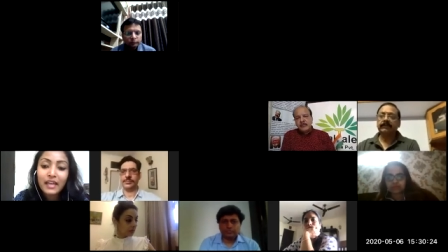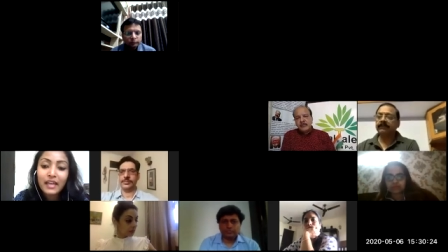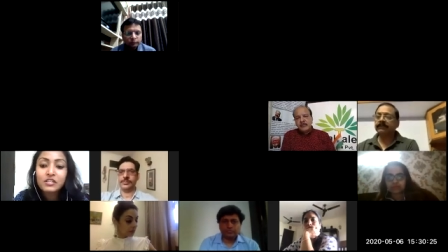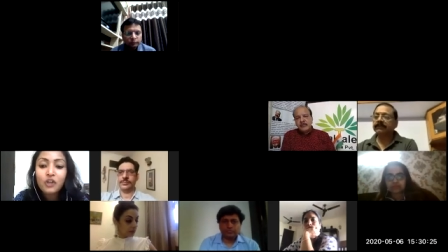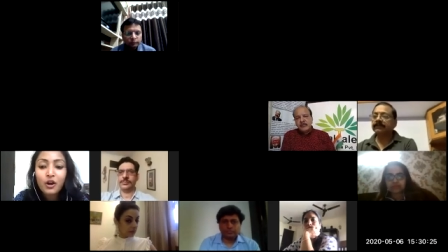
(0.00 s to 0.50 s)

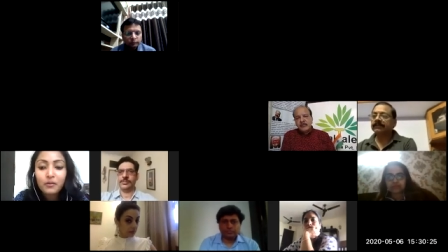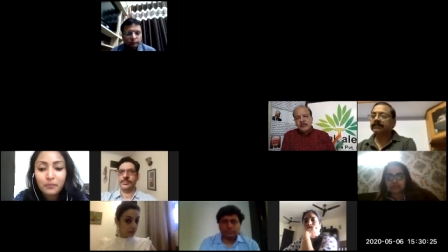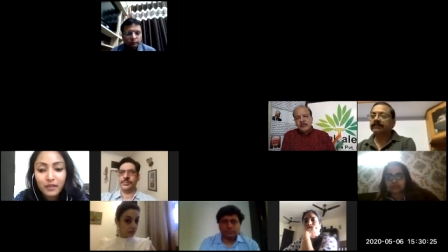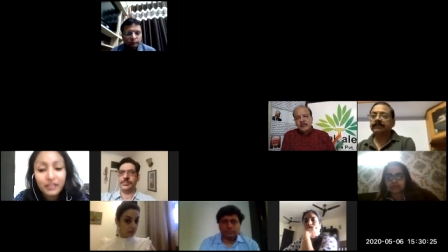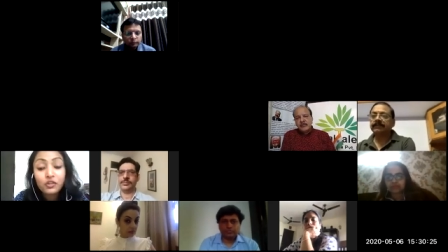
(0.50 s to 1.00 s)

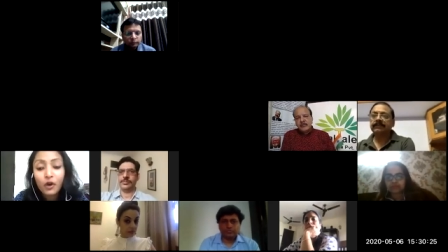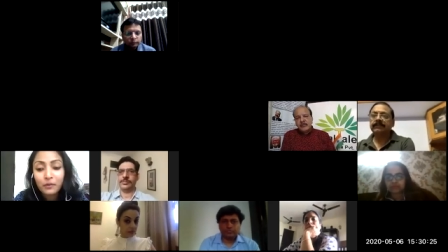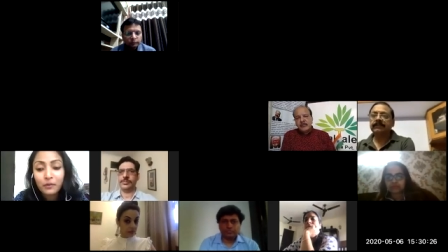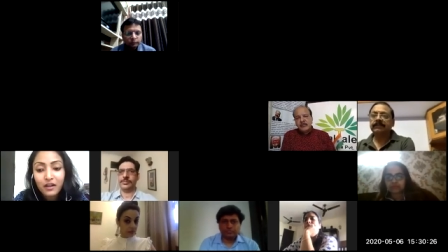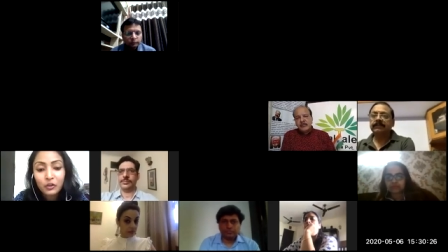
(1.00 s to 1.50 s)

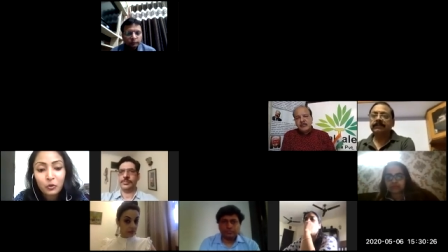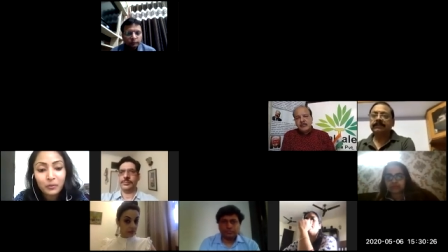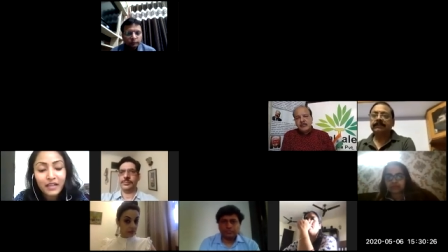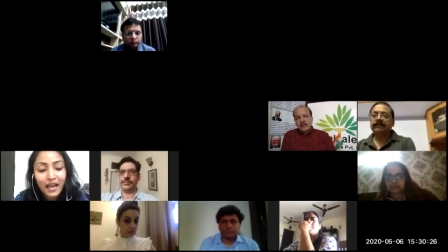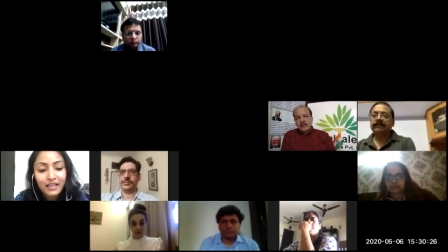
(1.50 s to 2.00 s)
Indorama
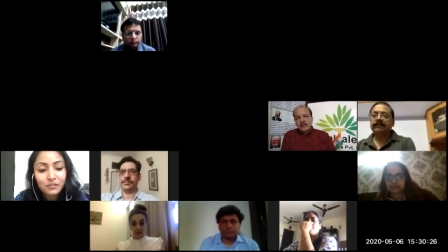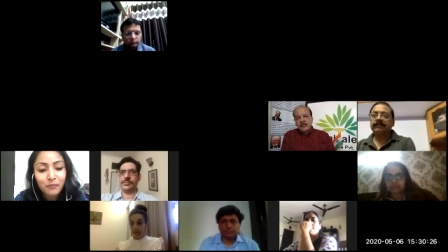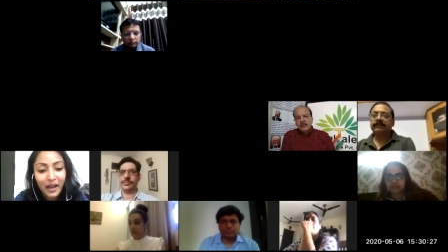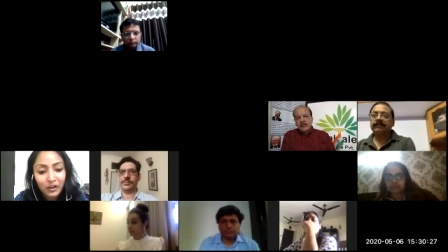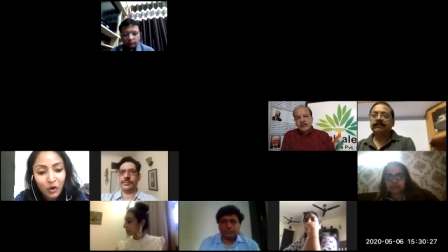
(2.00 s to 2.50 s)
Global at
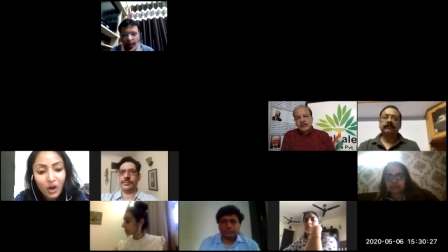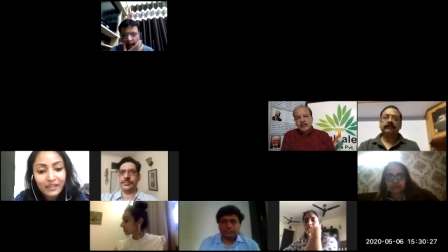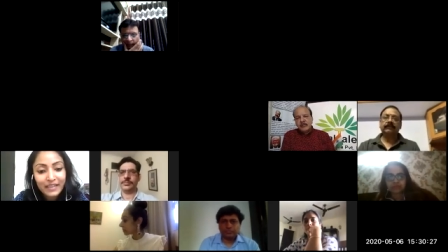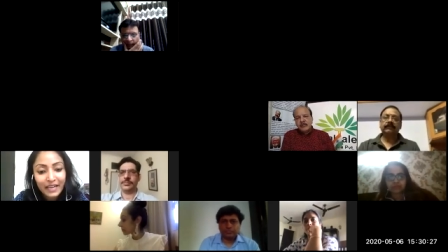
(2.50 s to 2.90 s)
Bangkok,